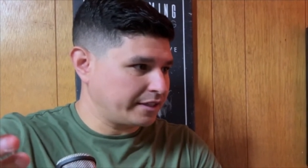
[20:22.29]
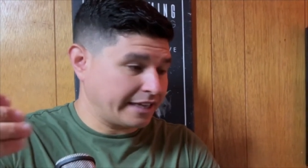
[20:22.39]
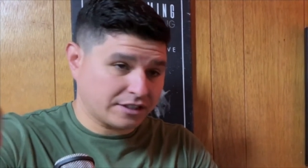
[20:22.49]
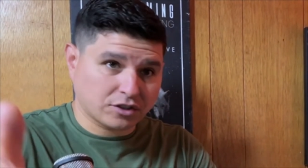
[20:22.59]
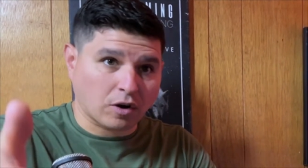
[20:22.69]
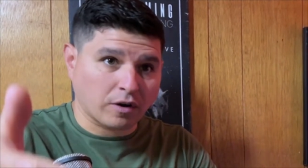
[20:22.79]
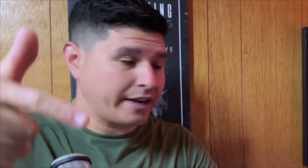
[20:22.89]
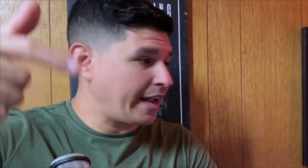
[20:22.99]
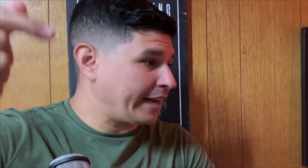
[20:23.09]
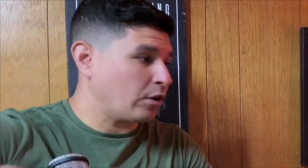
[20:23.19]
get started
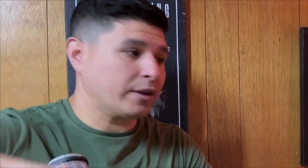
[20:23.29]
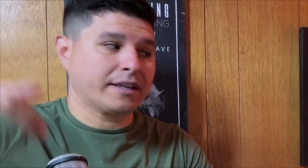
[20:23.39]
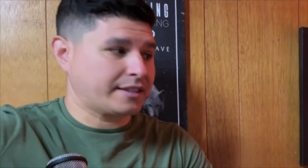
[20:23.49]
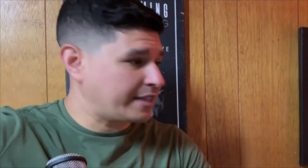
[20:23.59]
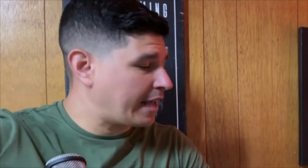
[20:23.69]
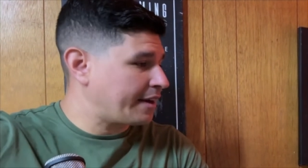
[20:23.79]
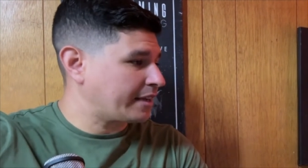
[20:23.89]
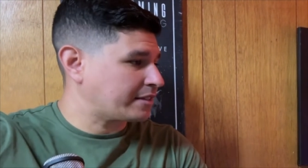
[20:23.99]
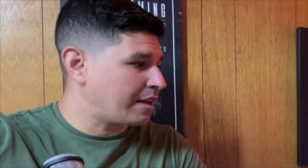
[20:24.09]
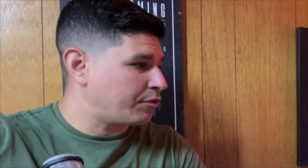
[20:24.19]
and go get to that
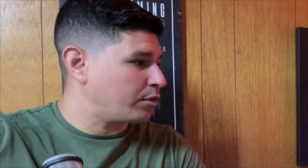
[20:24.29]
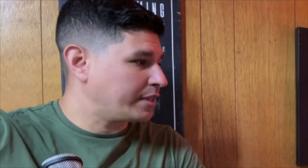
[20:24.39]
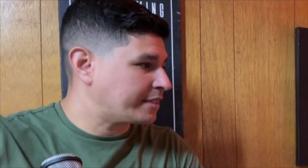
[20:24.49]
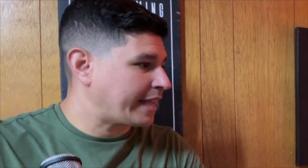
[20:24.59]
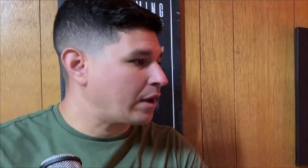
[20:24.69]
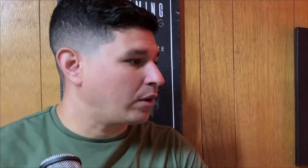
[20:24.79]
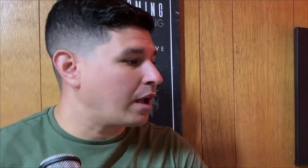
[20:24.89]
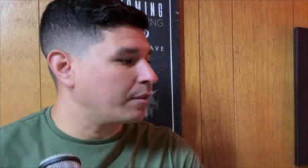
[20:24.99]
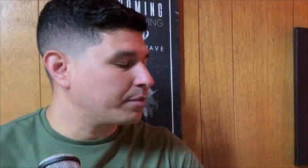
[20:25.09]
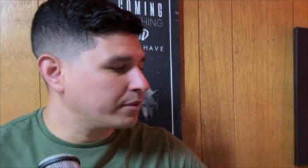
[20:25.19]
next level and scale
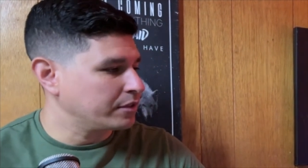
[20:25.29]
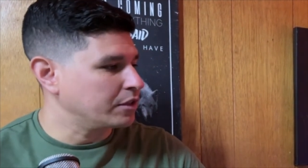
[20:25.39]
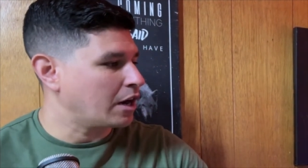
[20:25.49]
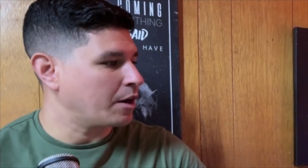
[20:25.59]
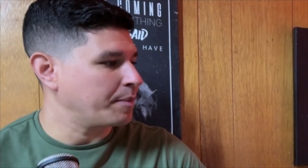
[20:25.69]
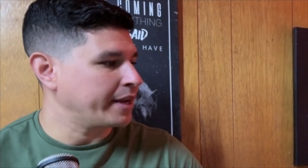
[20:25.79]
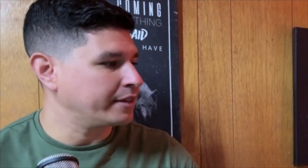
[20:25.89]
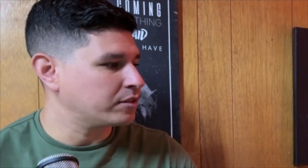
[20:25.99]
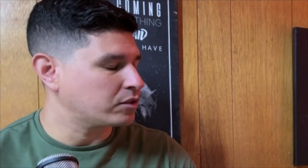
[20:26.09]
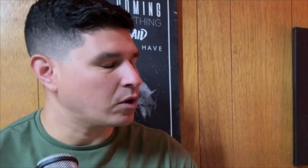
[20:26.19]
up? You know what I mean?
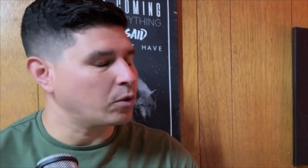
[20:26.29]
So.